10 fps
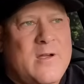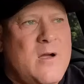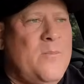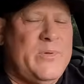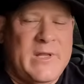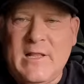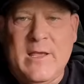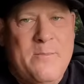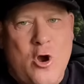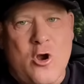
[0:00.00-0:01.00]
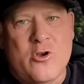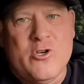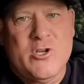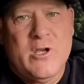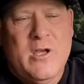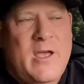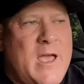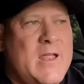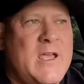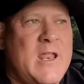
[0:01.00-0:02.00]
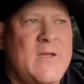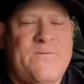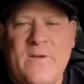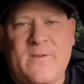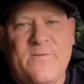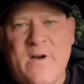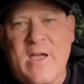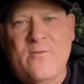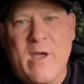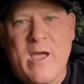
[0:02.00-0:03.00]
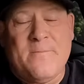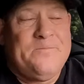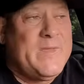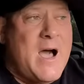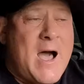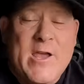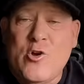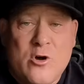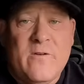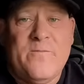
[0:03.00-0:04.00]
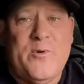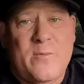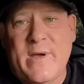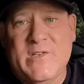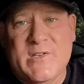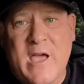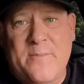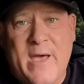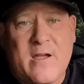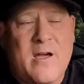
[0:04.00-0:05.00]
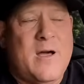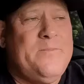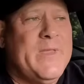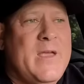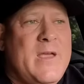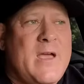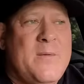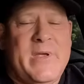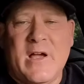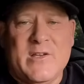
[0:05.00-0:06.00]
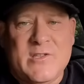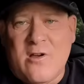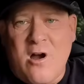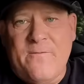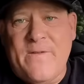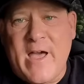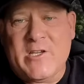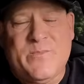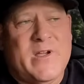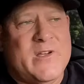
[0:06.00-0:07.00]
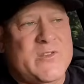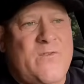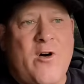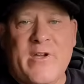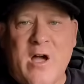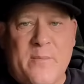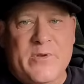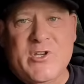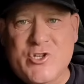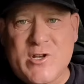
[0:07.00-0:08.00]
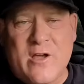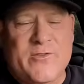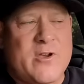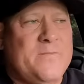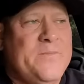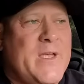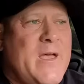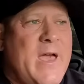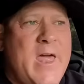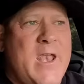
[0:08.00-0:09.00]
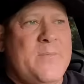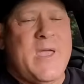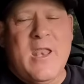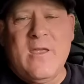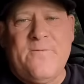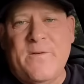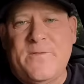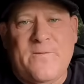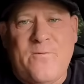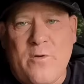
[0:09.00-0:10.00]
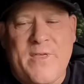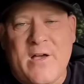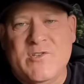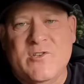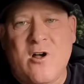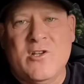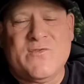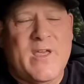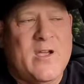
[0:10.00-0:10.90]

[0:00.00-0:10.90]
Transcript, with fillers: completely burned and getting 55 grand I could have put my scat pack up and because of the Carfax because of all the competition out there ended up getting $54,000 for